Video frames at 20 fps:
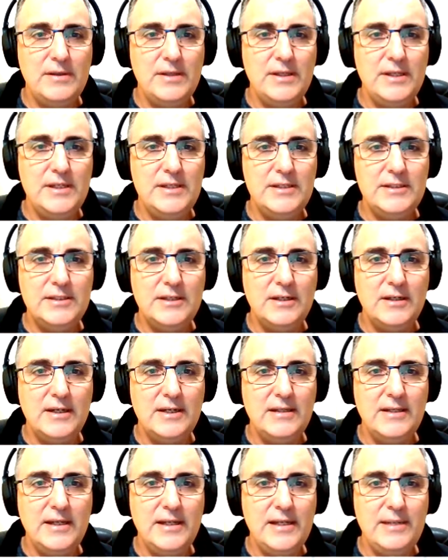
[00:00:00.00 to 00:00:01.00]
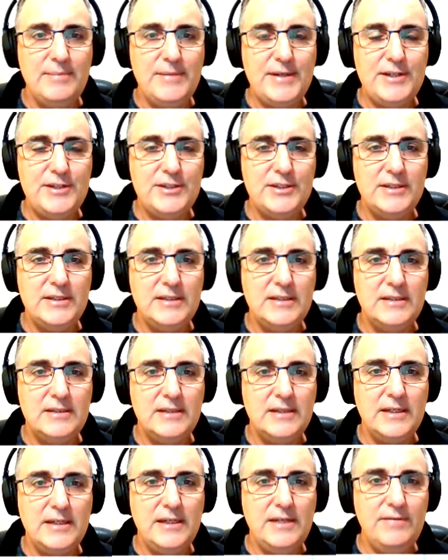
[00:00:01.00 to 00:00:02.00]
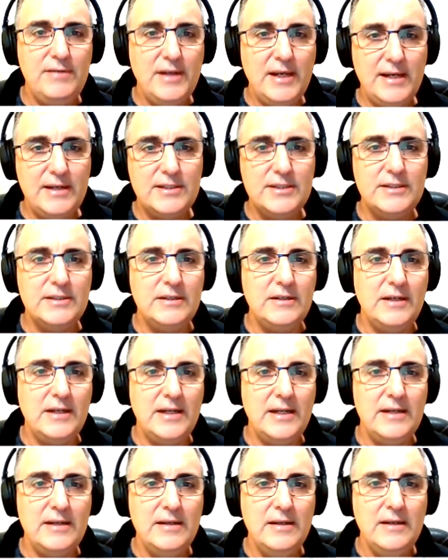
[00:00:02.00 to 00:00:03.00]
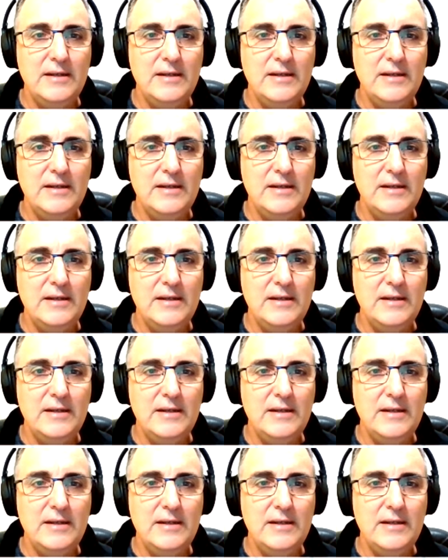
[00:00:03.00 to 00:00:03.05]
the side that he measured and say, if you had a side,